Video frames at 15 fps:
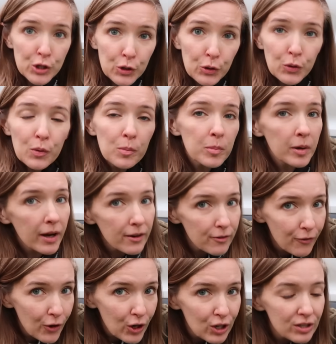two, but
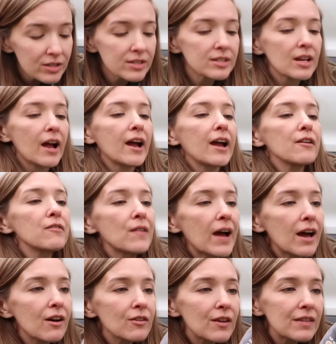first I
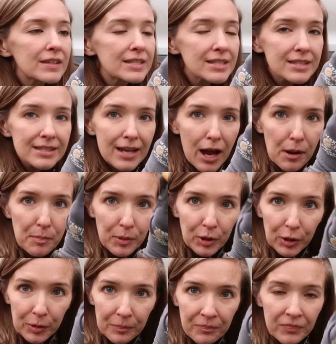found the
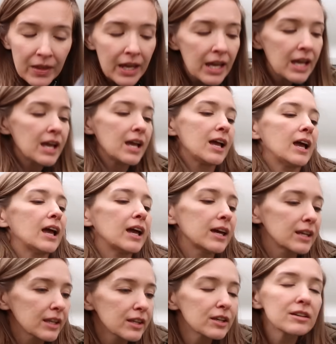stopper
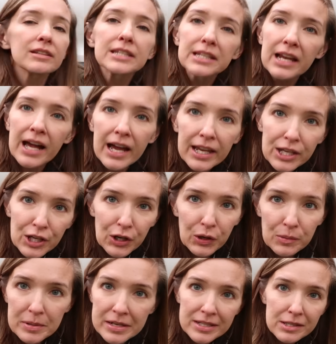and little did I
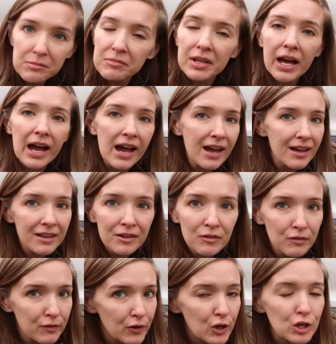know, because I'm not
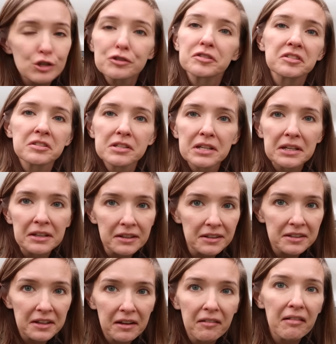versed
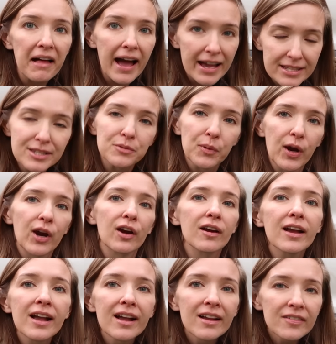in glassware,
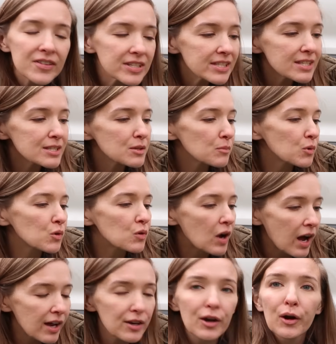this is
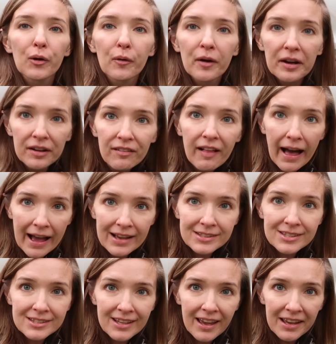Murano glass
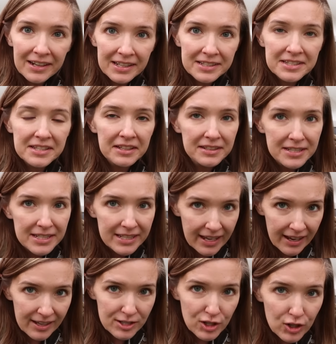and it's a
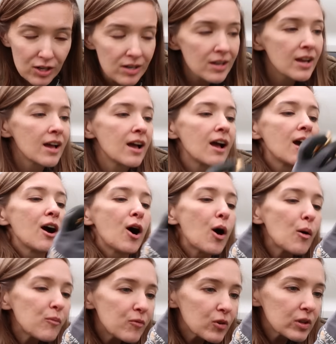decanter.
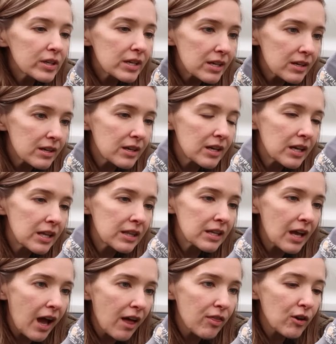Hopefully
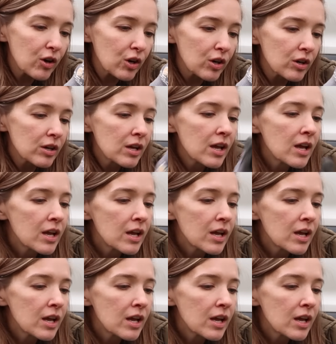the other